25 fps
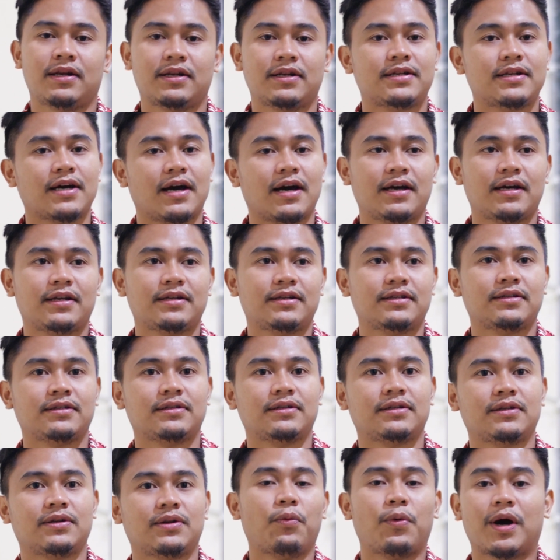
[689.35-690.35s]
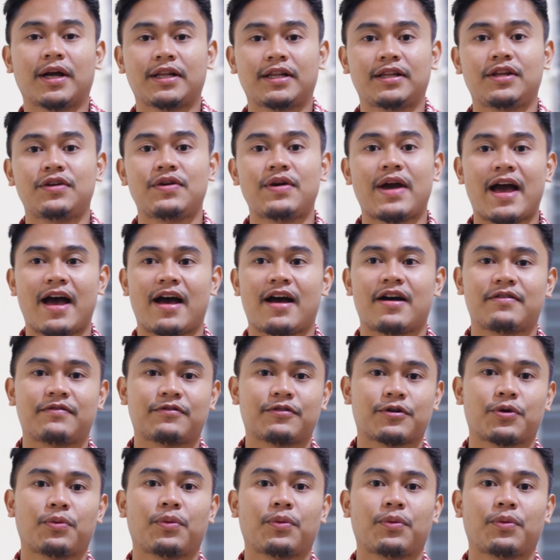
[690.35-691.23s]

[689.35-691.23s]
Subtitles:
than what you have